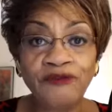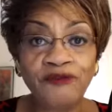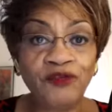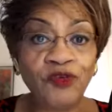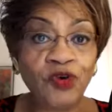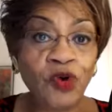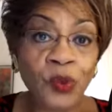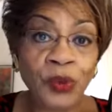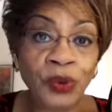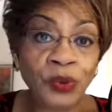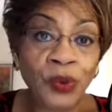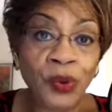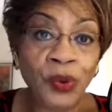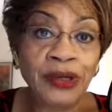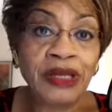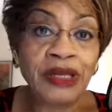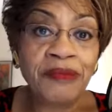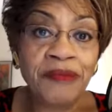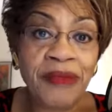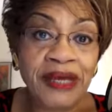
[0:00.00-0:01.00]
forward where
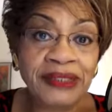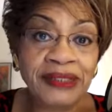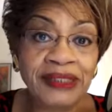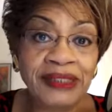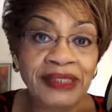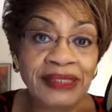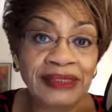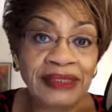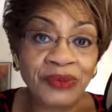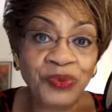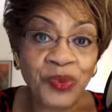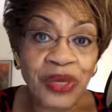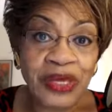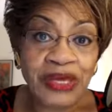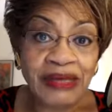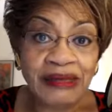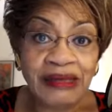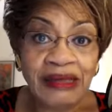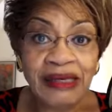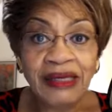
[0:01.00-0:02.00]
can make sense and we can